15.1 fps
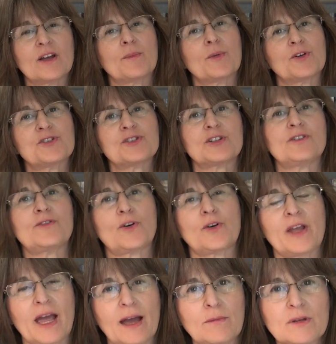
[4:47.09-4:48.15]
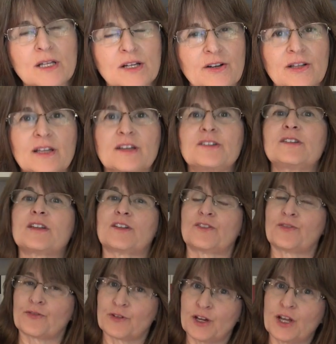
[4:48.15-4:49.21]
the emotional vocabulary list that's
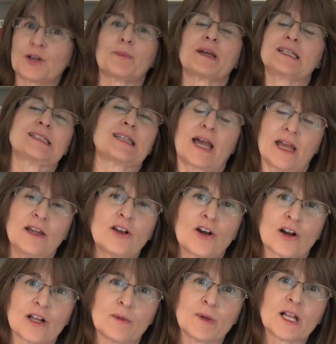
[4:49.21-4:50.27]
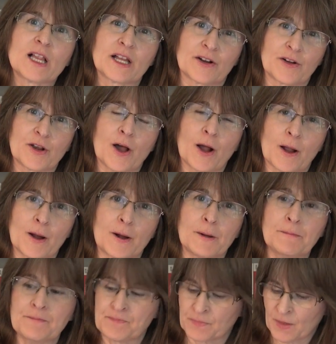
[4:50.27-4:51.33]
free on my site, carlamclaren.com.